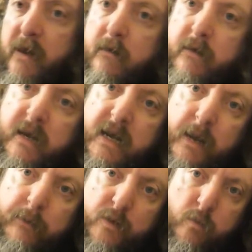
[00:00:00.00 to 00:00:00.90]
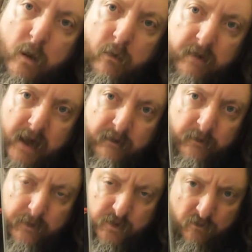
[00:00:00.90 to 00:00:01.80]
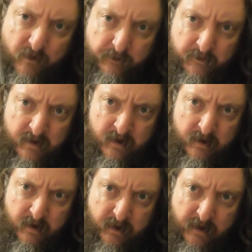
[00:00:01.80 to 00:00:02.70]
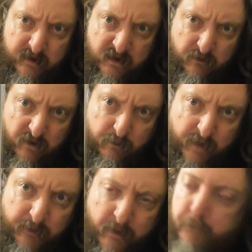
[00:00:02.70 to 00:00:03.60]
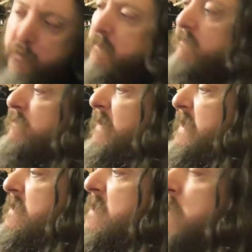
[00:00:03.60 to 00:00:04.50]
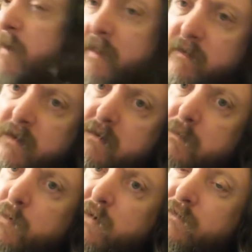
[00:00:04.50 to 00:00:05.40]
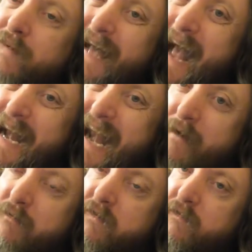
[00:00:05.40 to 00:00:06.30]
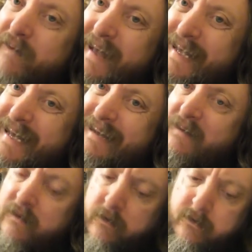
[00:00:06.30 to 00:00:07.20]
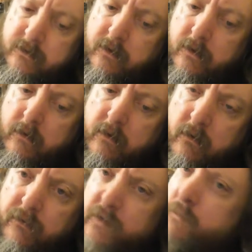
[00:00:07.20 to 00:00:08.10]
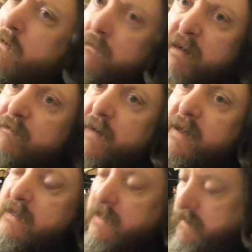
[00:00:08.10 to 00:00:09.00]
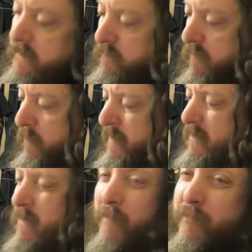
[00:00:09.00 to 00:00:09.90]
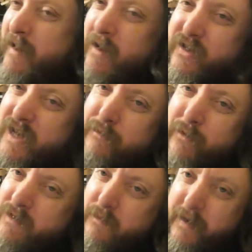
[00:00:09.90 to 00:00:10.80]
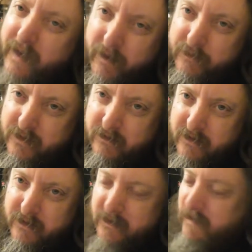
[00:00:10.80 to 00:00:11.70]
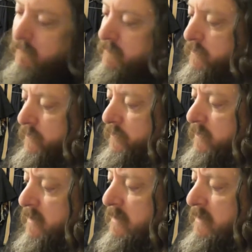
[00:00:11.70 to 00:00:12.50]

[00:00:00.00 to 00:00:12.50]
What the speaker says: I only need number 12 now from this run to complete my Book of Fate. But I didn't realise there's a Book of Fate, and there was a Fate. So I've got a few more of that Fate to collect as well. But then they're cheap books to pick up, so it's, you know, it's good.